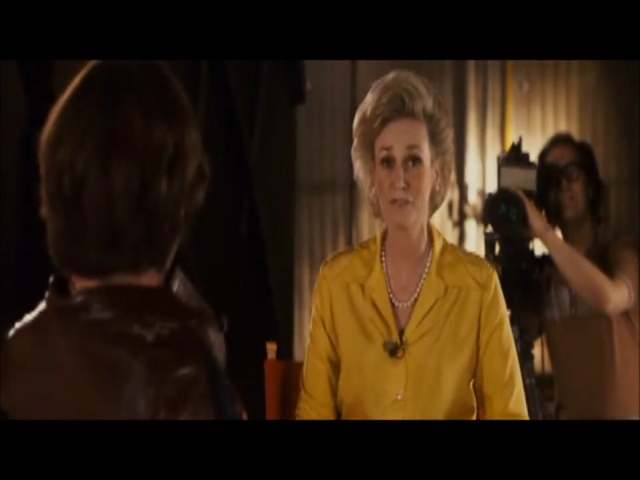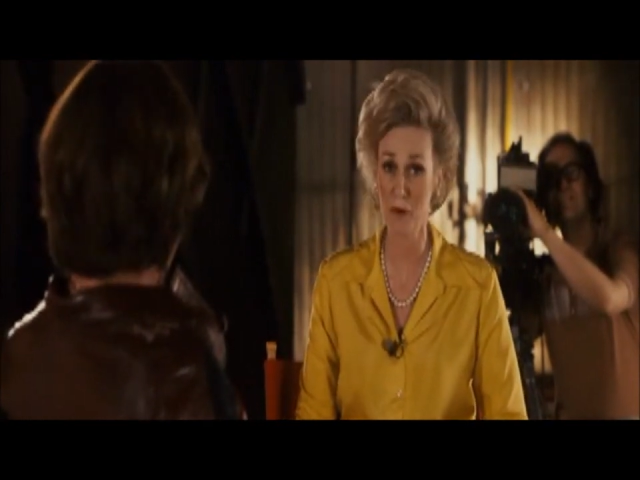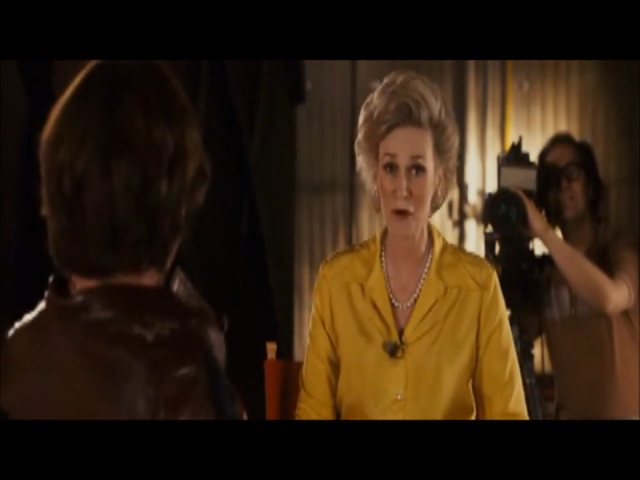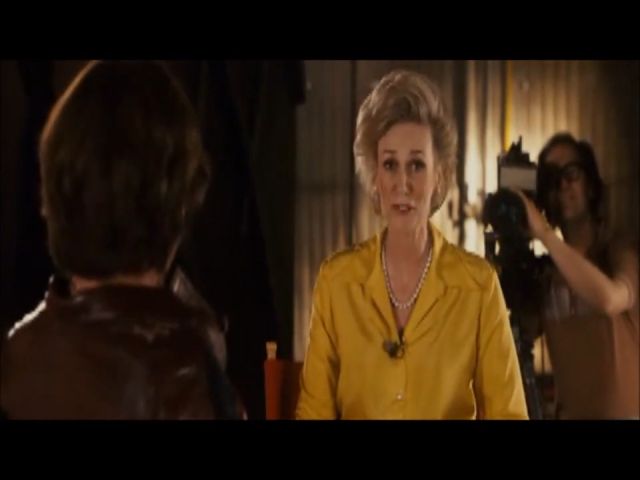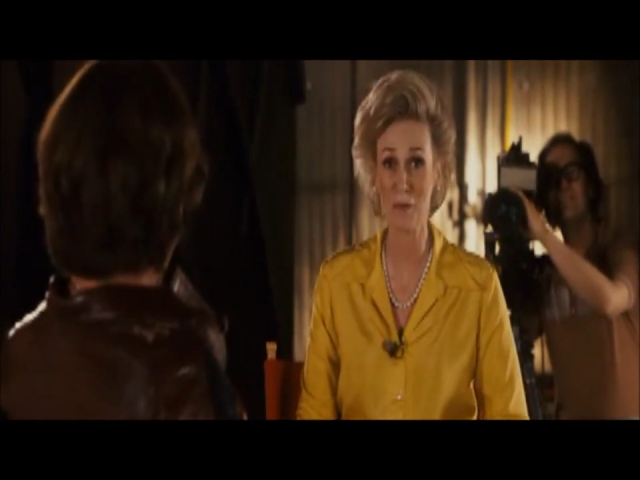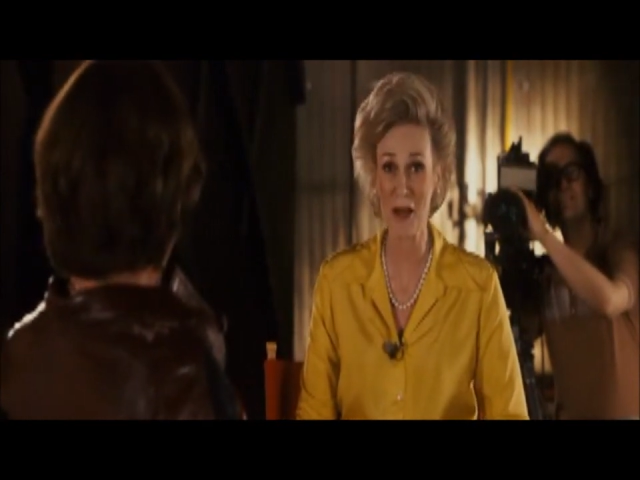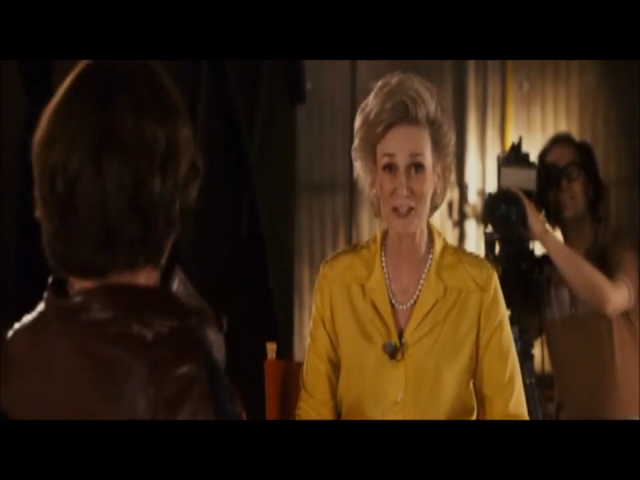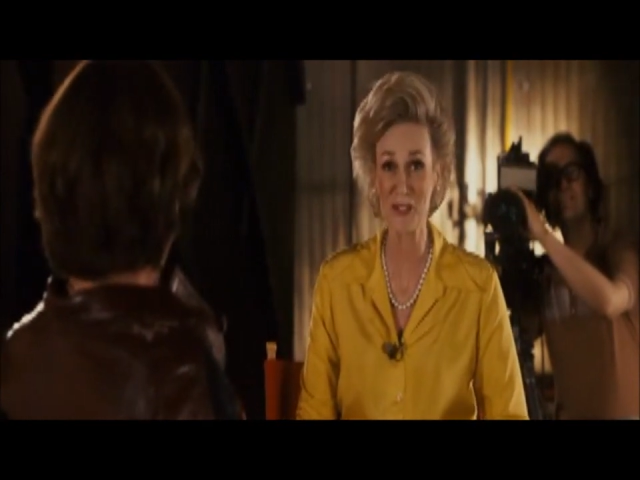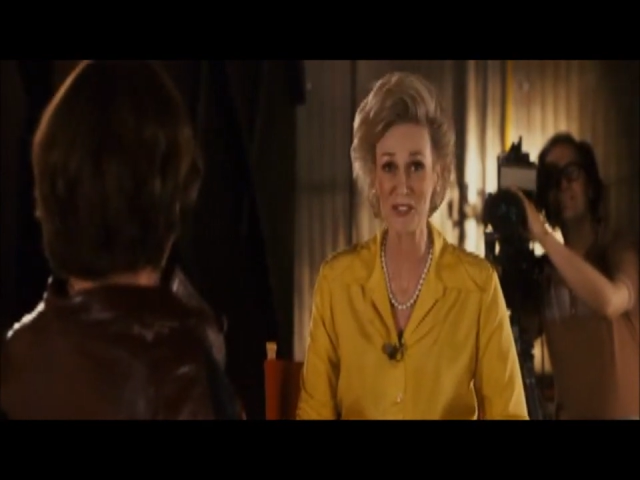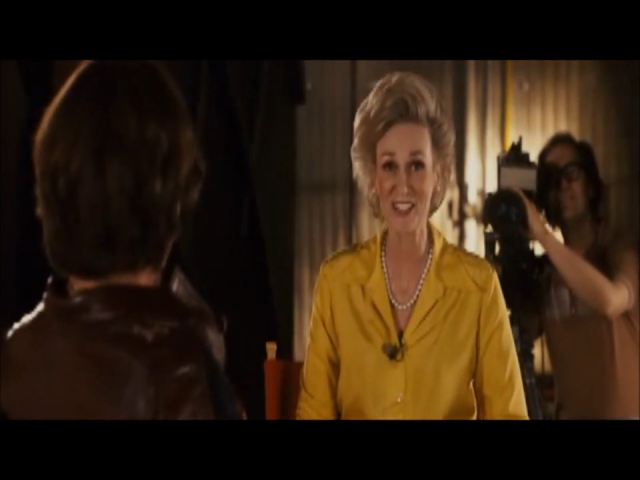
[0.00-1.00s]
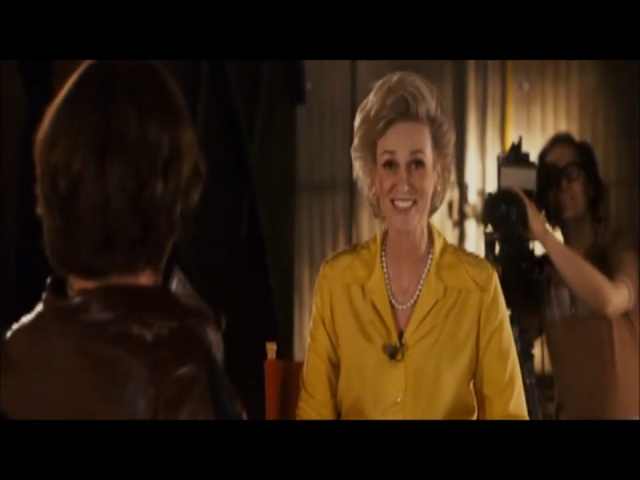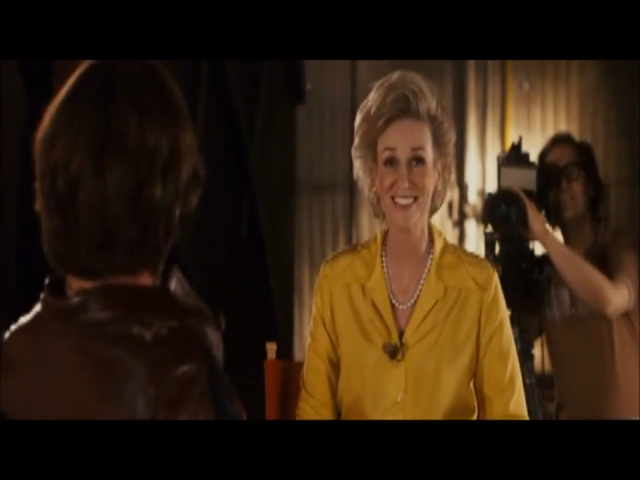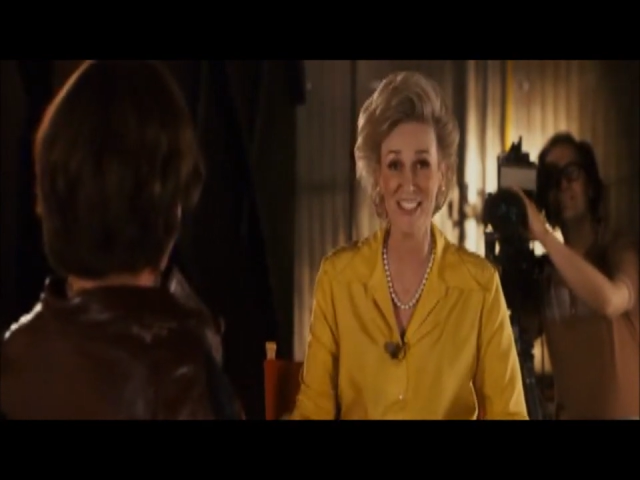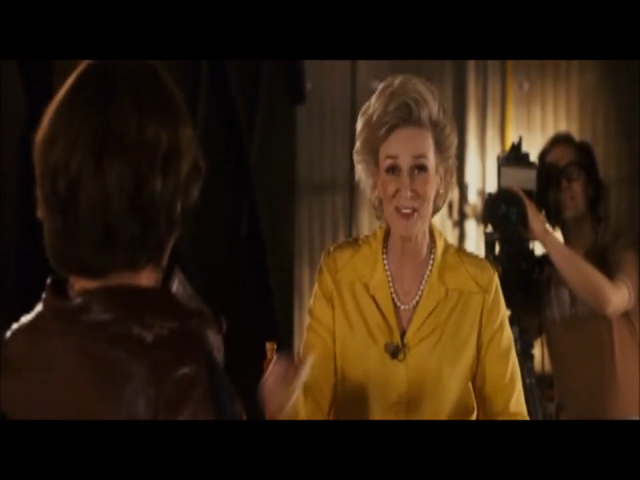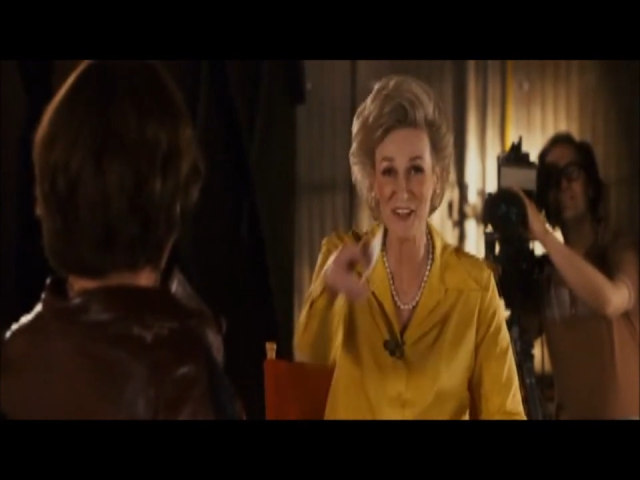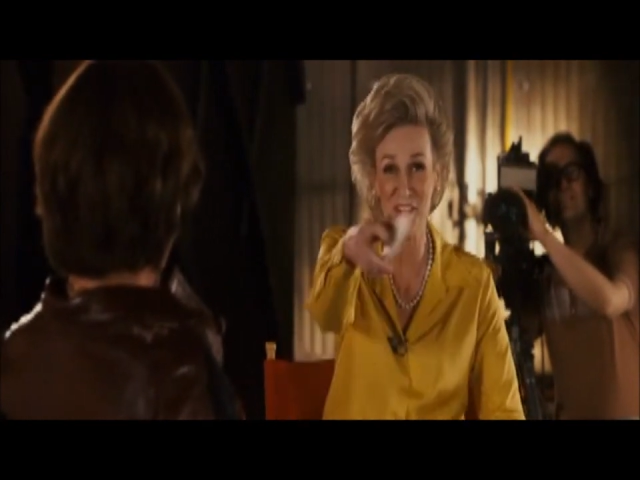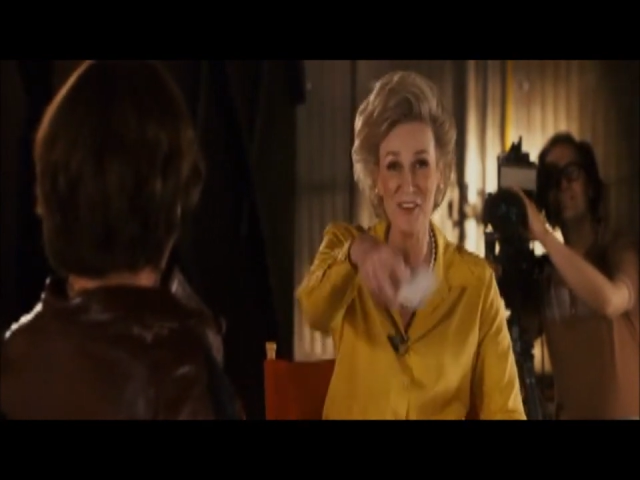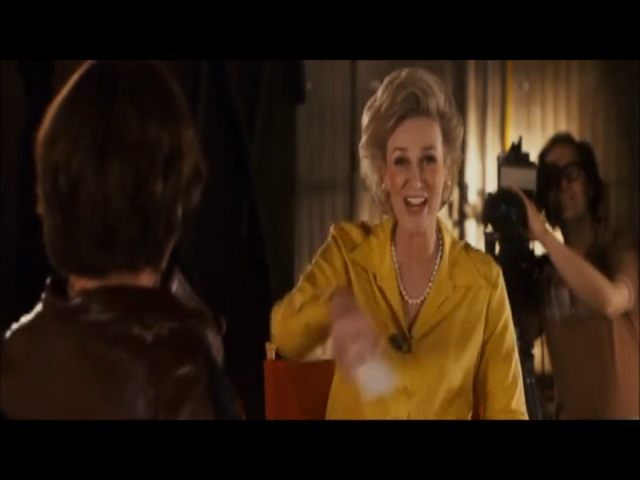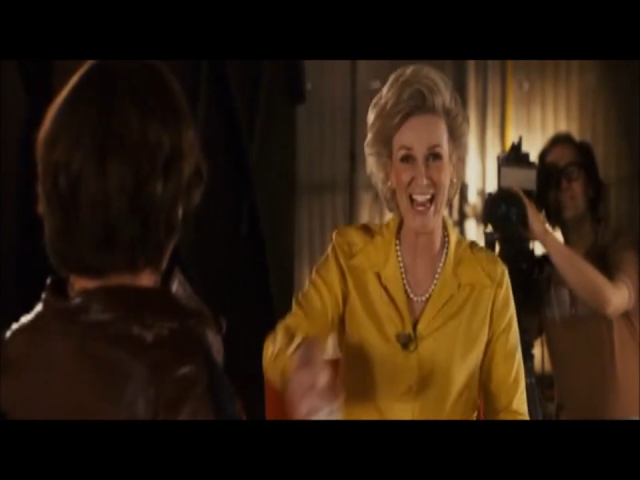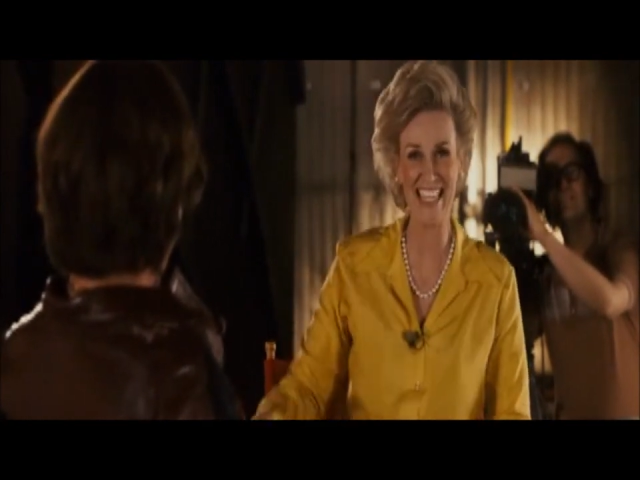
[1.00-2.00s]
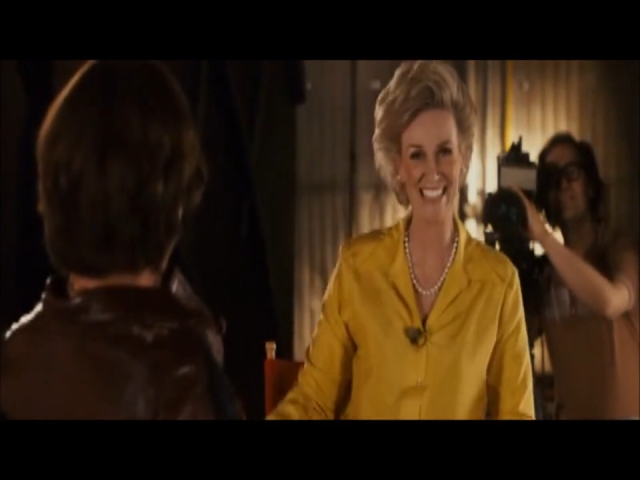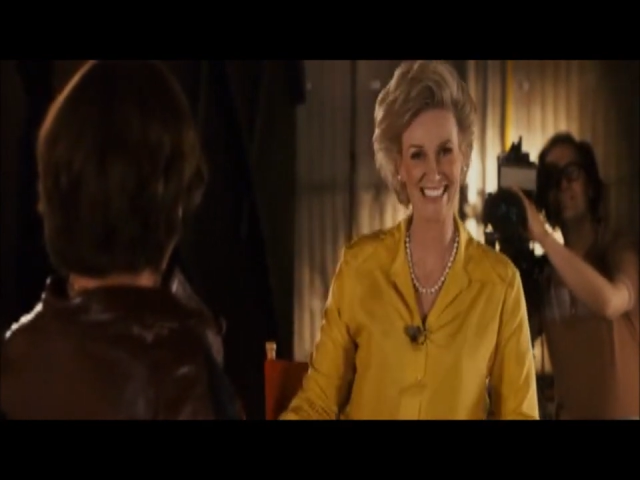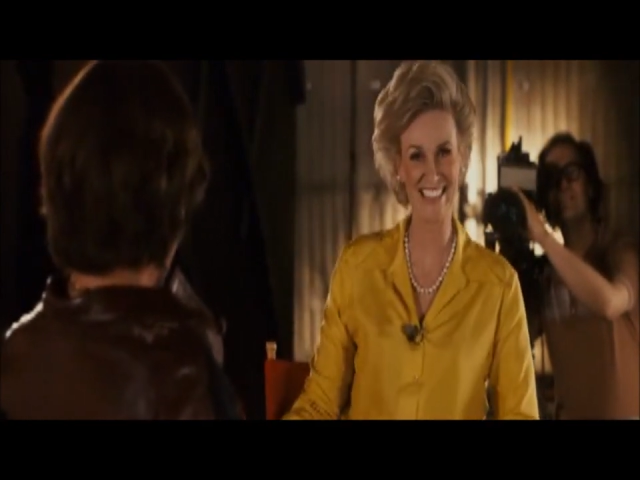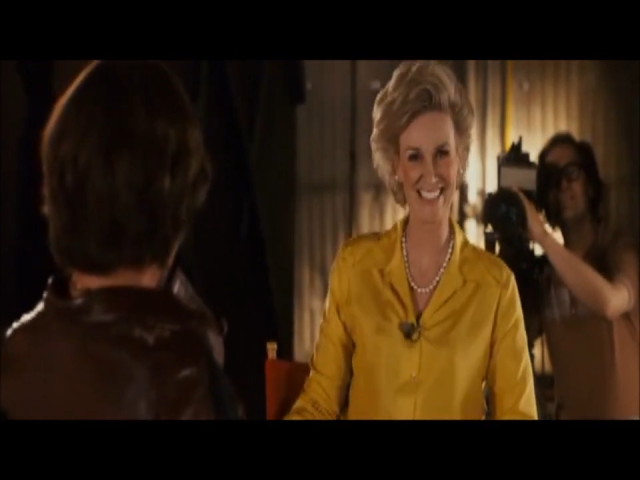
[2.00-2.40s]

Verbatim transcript: from our sponsors. Don't go away.